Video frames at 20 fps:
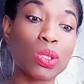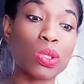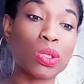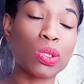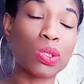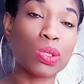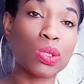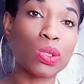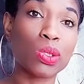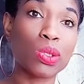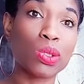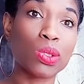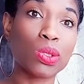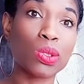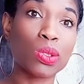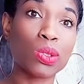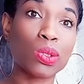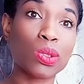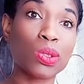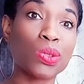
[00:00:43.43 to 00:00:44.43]

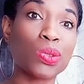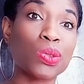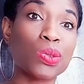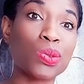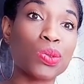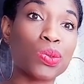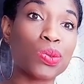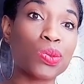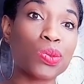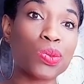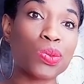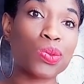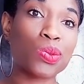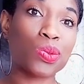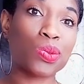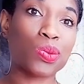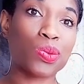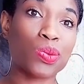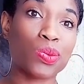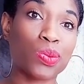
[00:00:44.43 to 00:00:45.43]

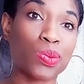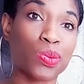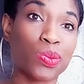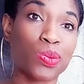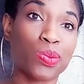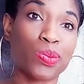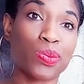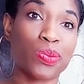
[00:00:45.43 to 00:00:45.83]
[no speech]